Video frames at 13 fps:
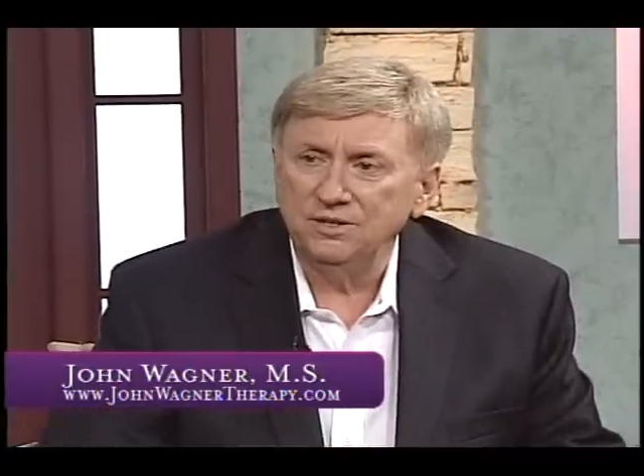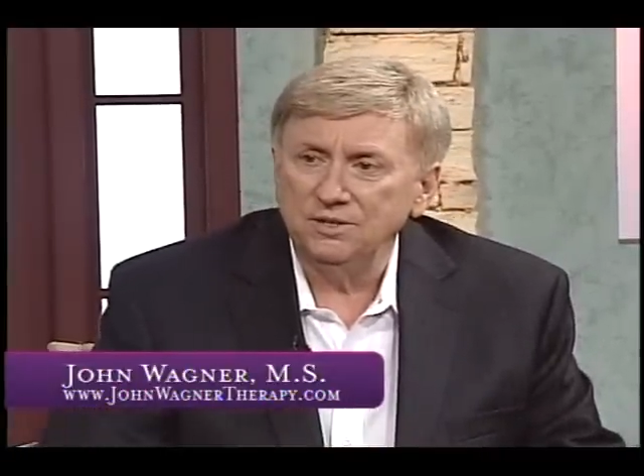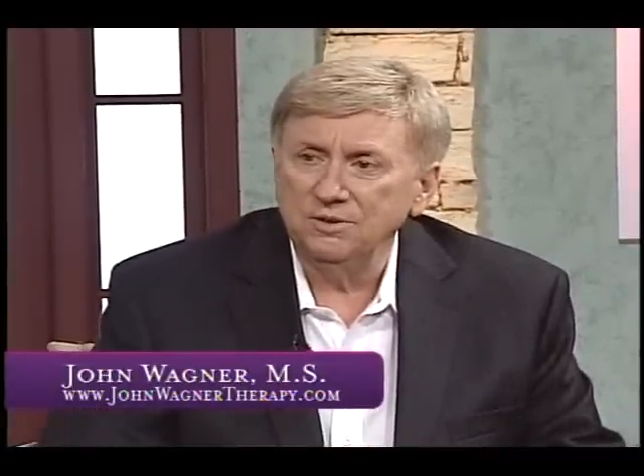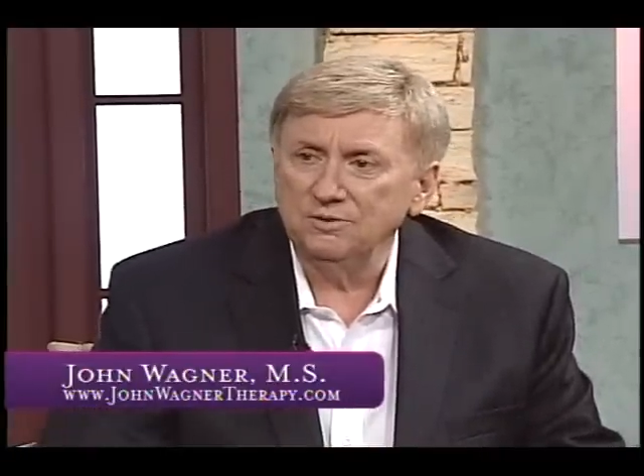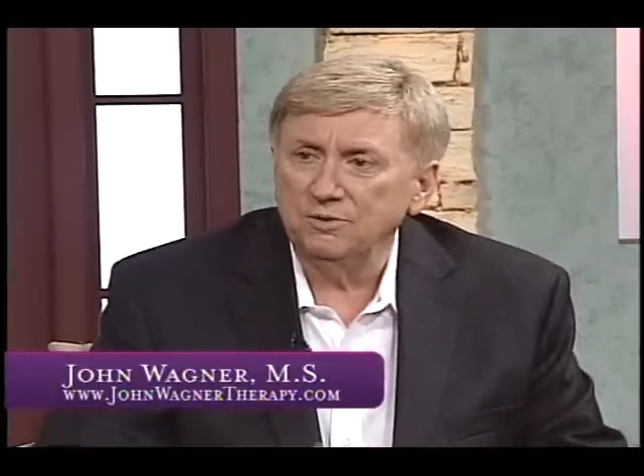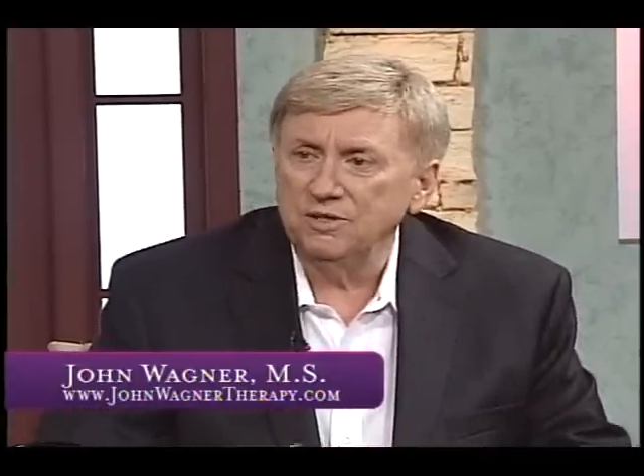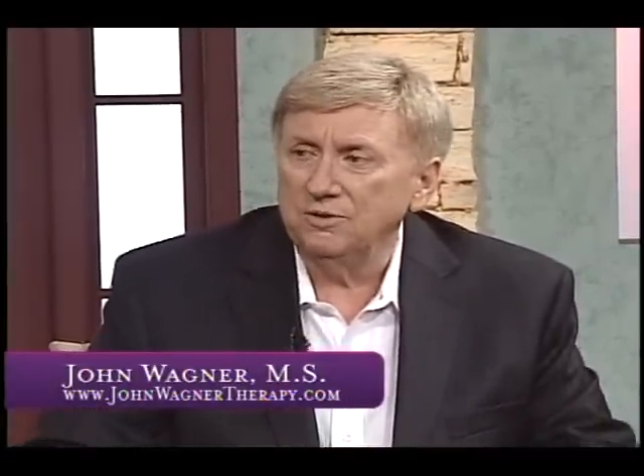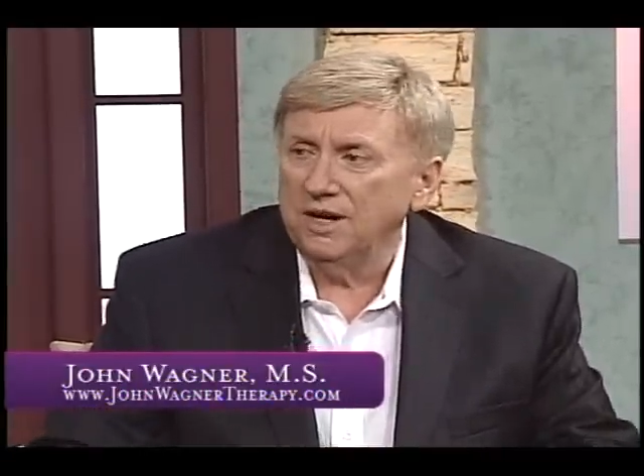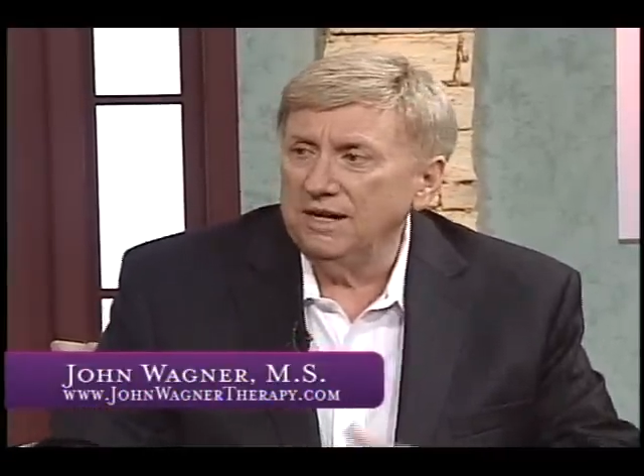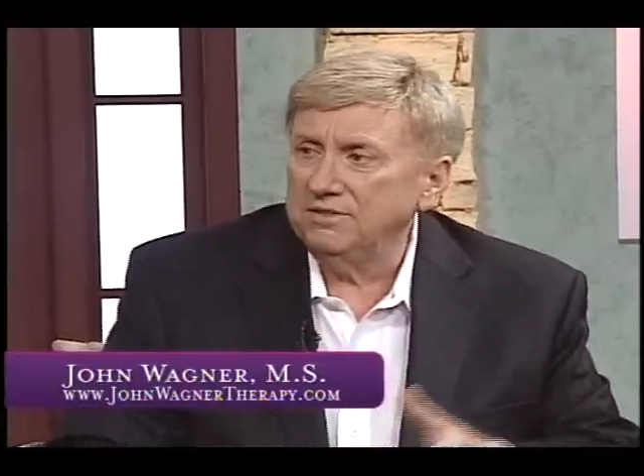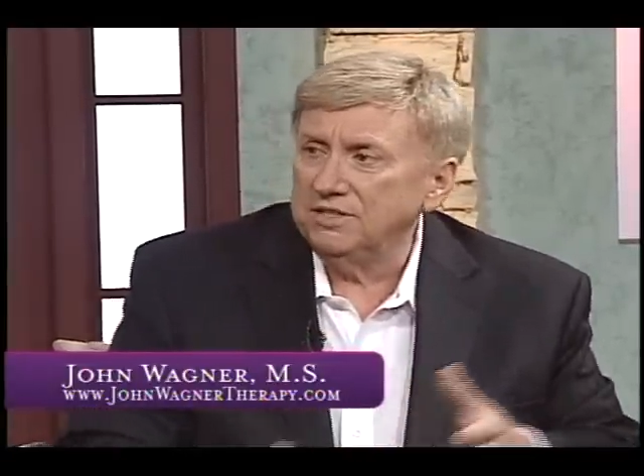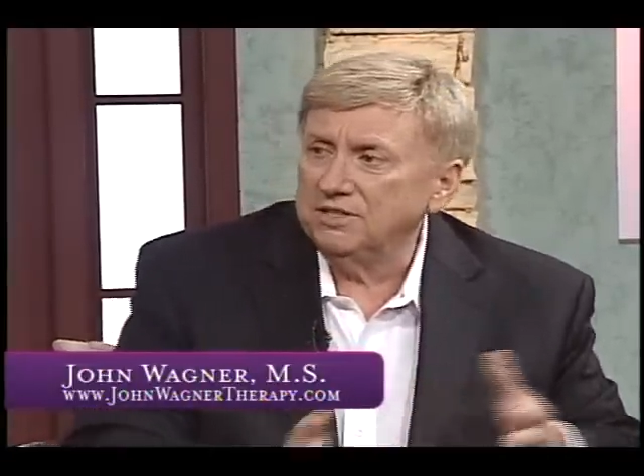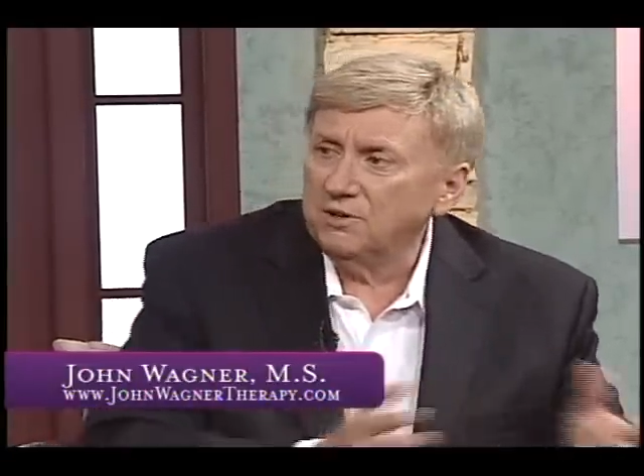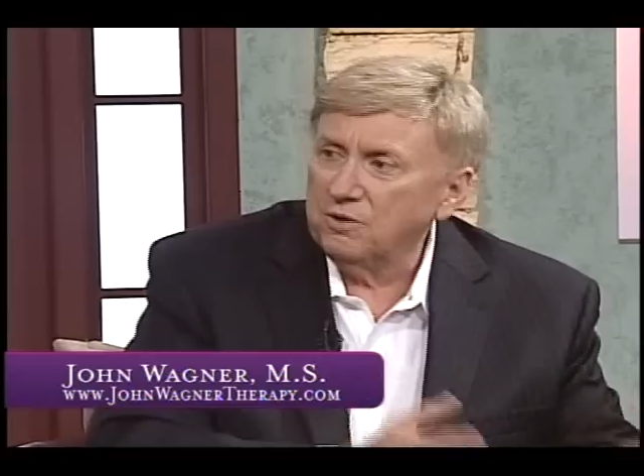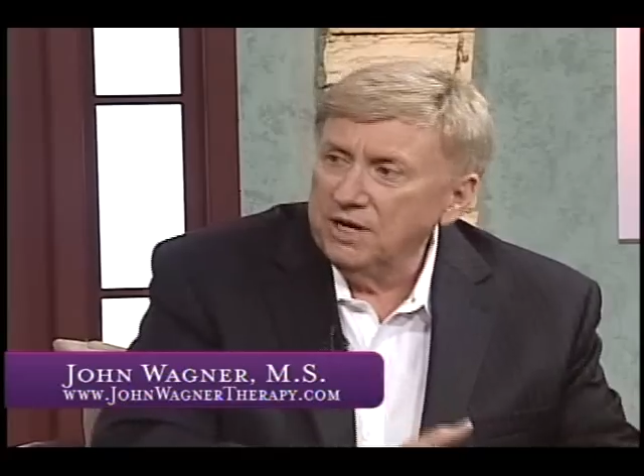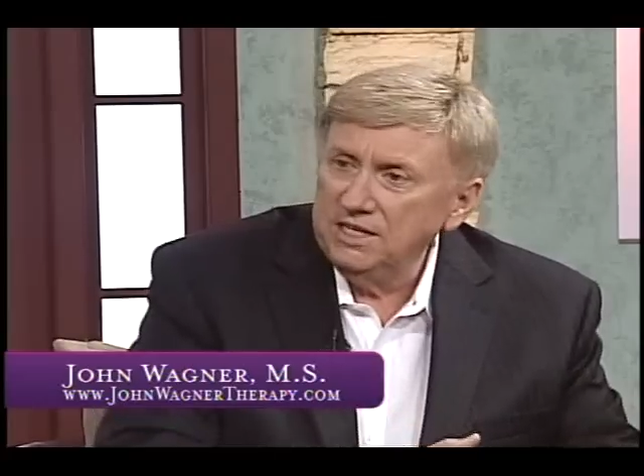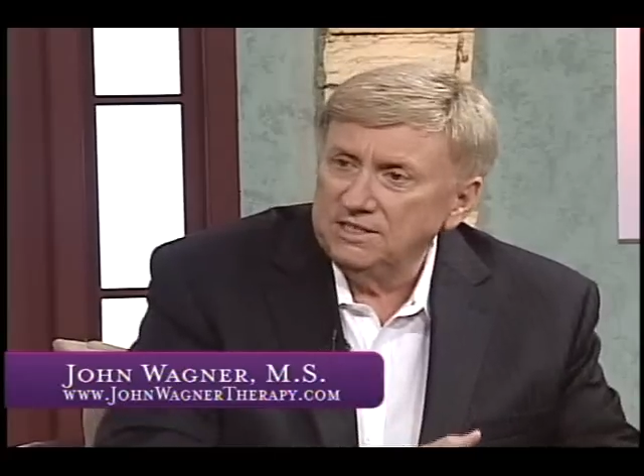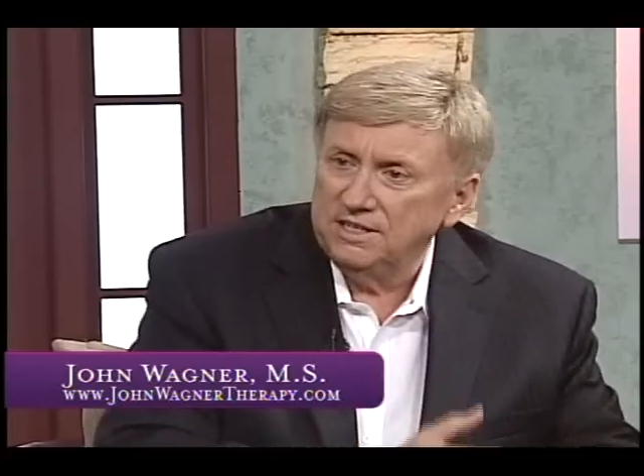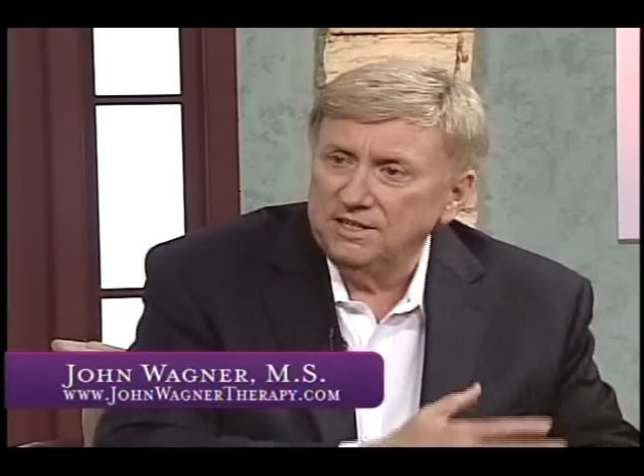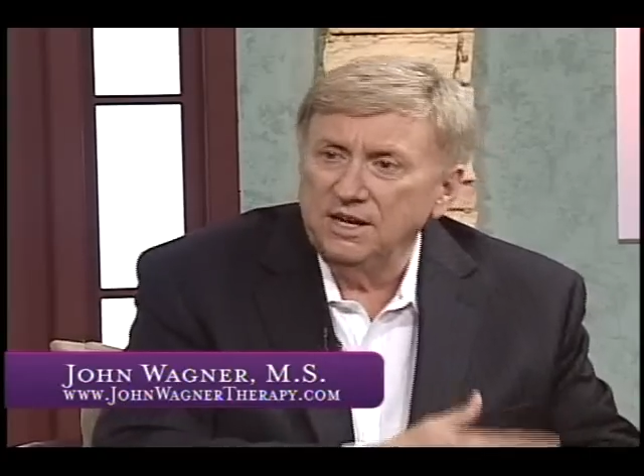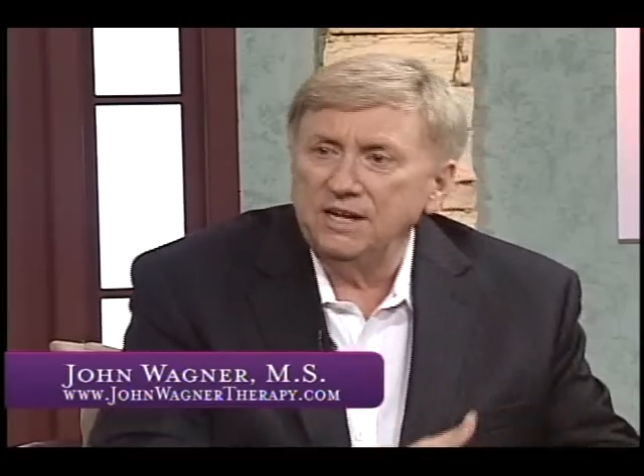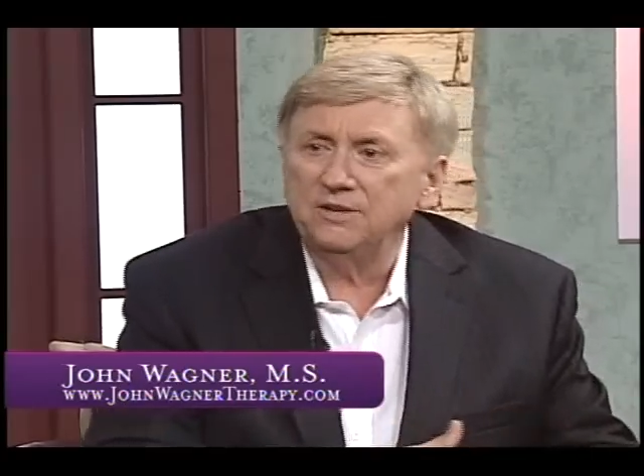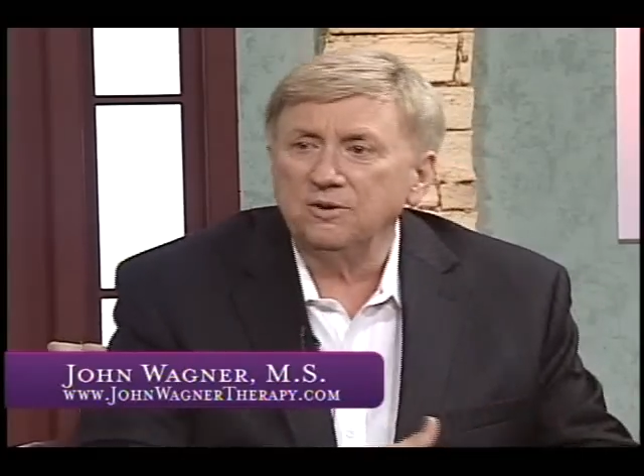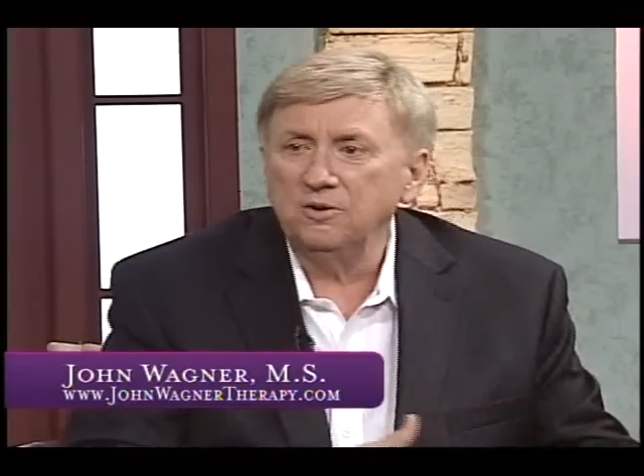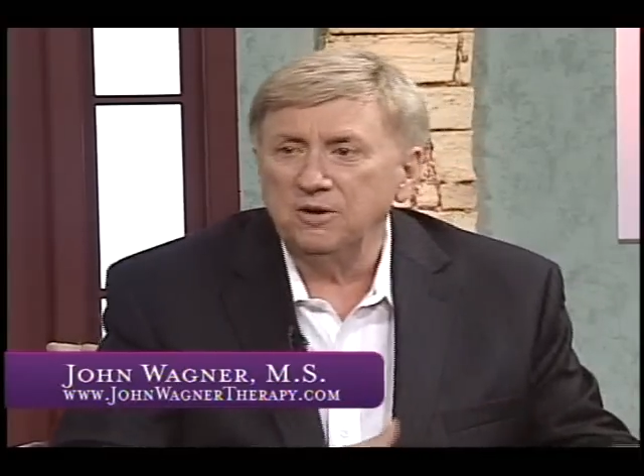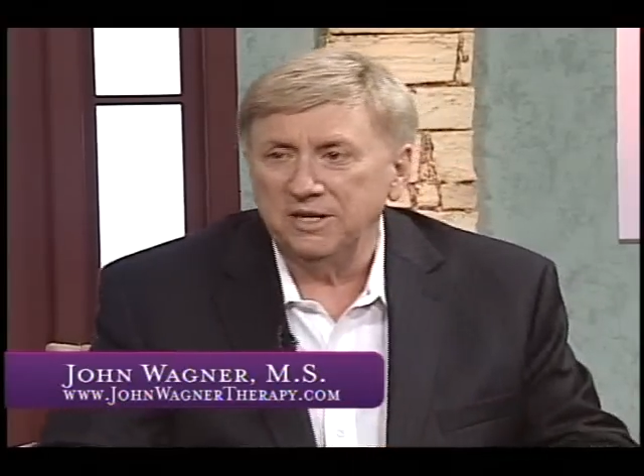to is what drives us crazy
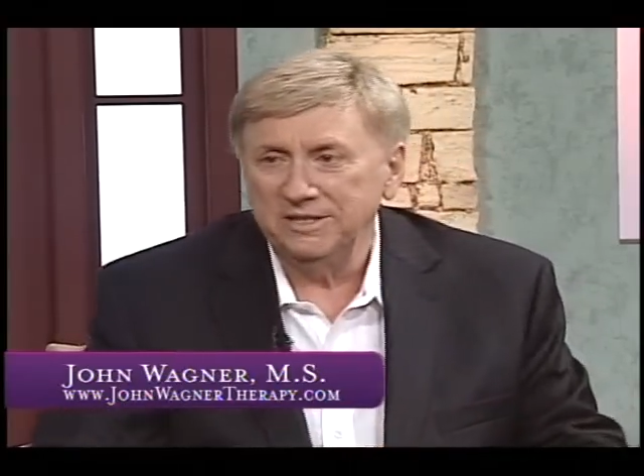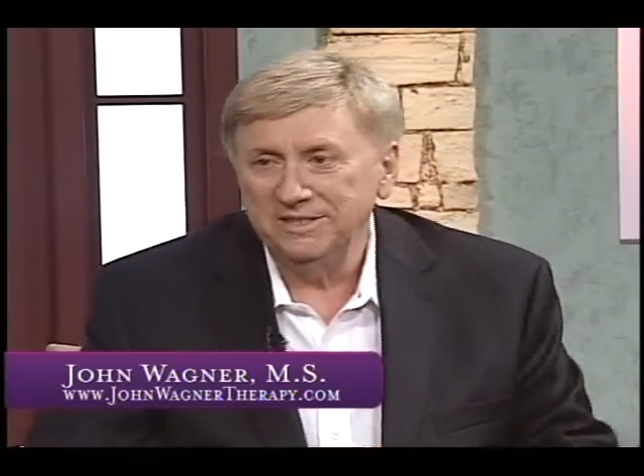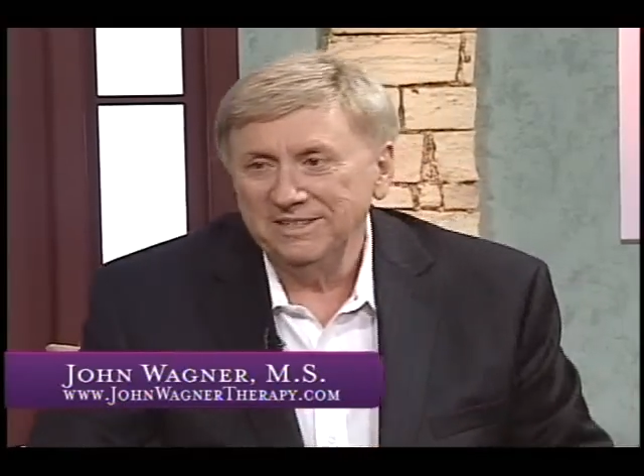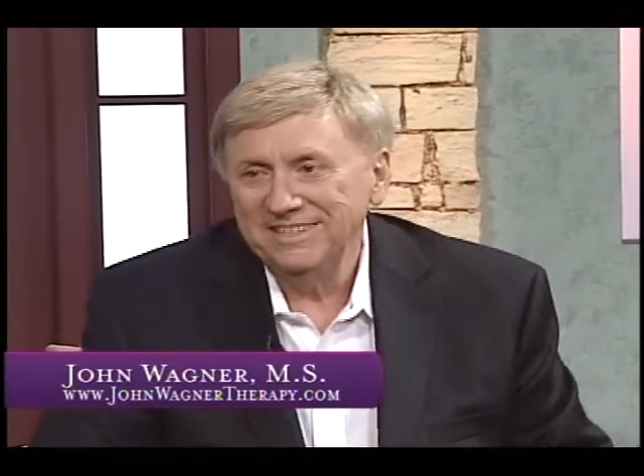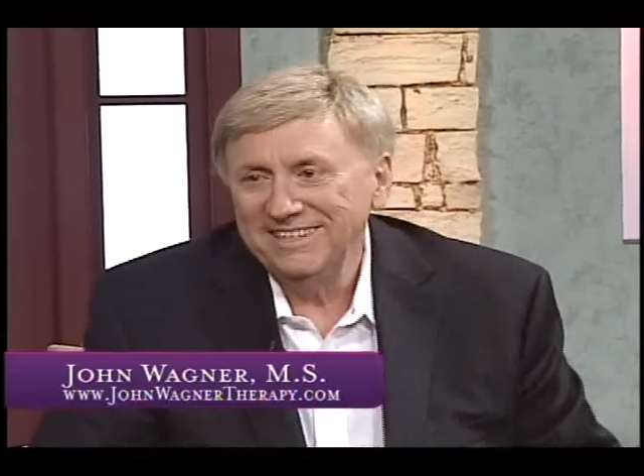later on.